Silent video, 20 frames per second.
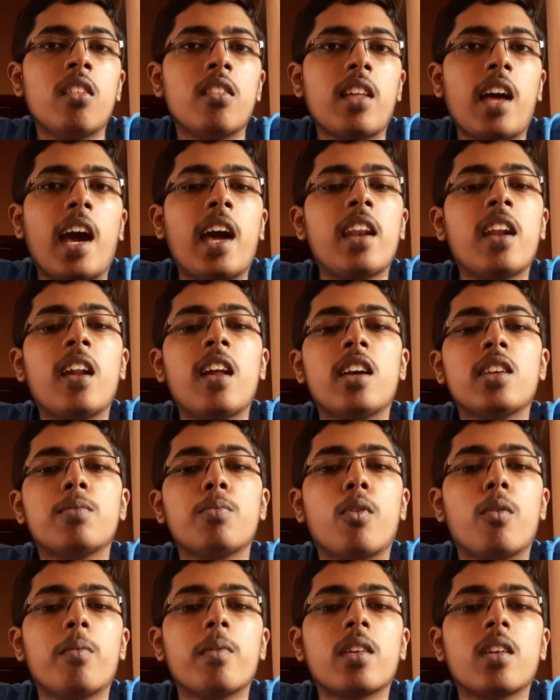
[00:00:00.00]
the antenna is
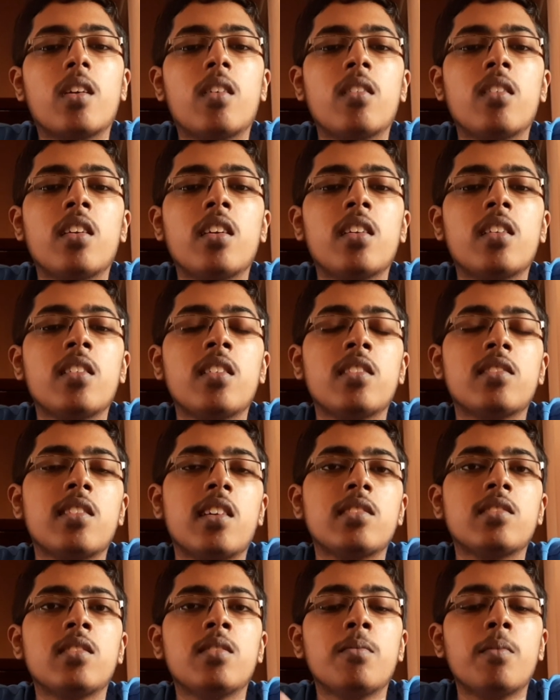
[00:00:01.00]
popping out. Here this
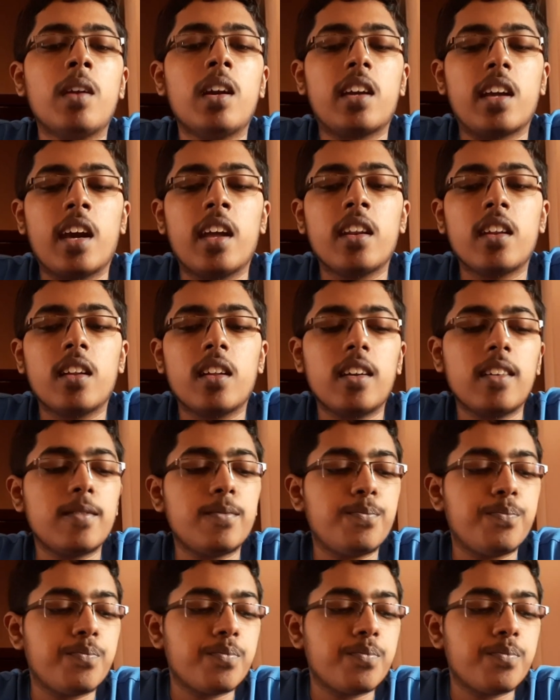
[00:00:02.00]
has inbuilt antenna.